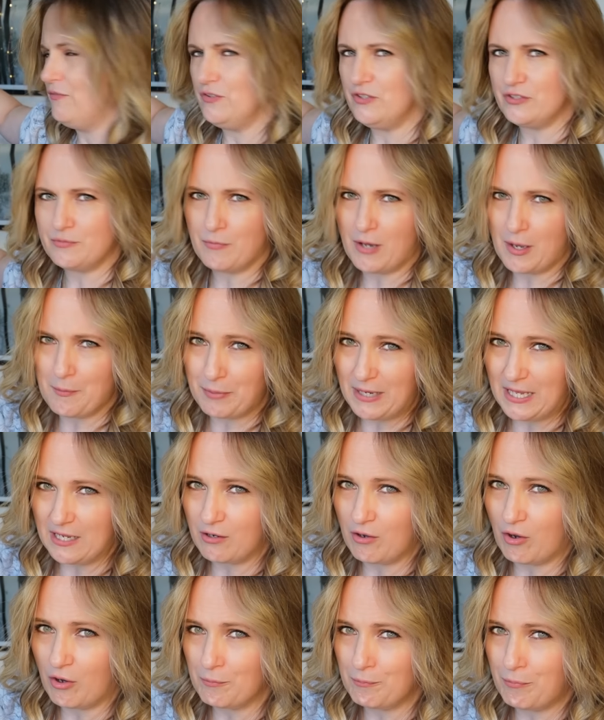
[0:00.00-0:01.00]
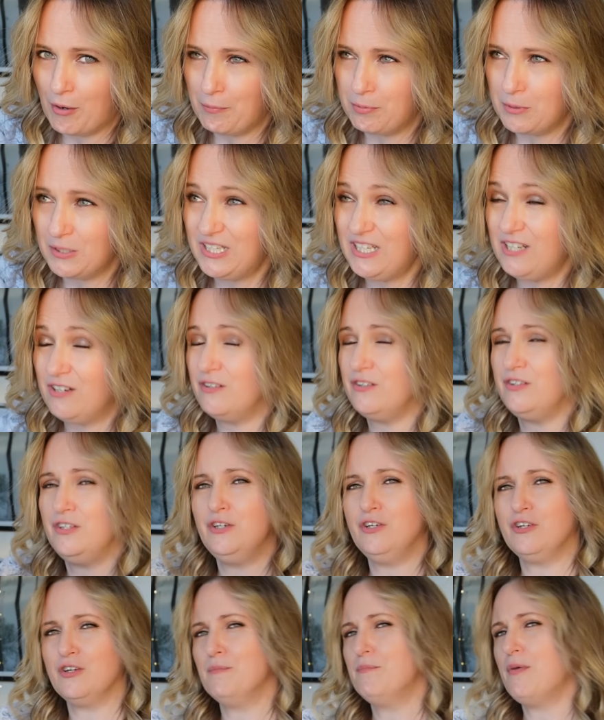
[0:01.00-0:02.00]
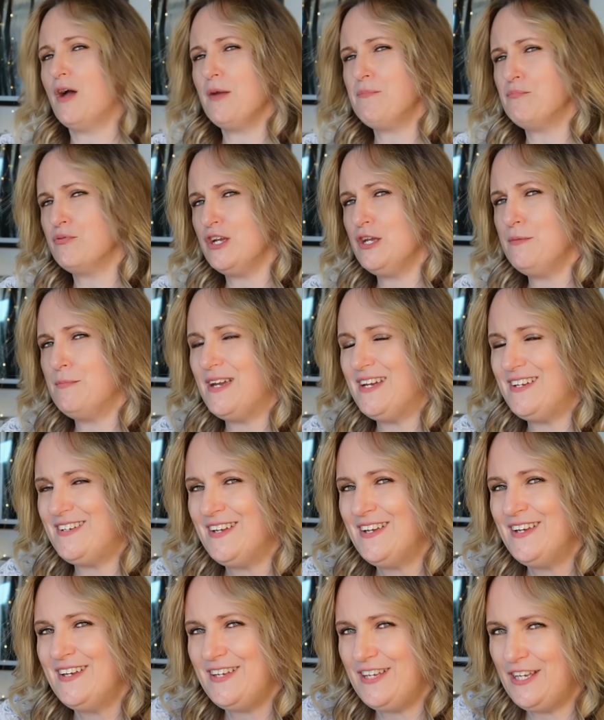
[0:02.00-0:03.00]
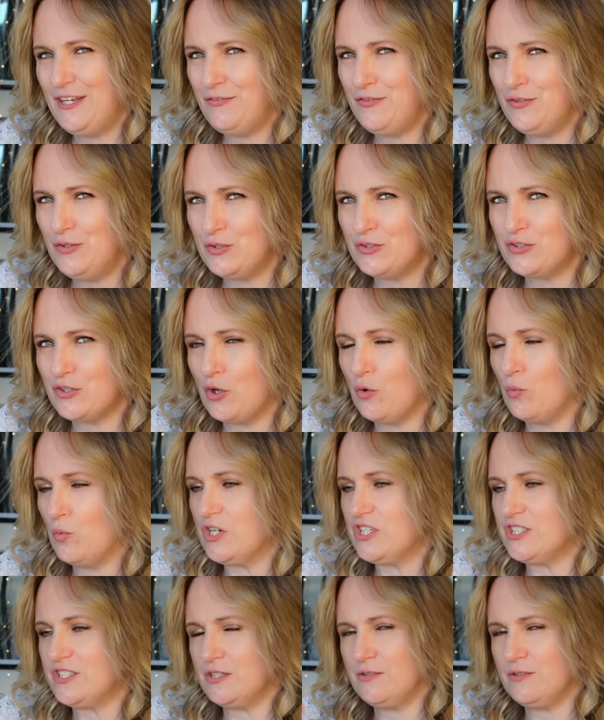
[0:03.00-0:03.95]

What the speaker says: used my black cotton poplin here. You can buy pre-made if you so wish.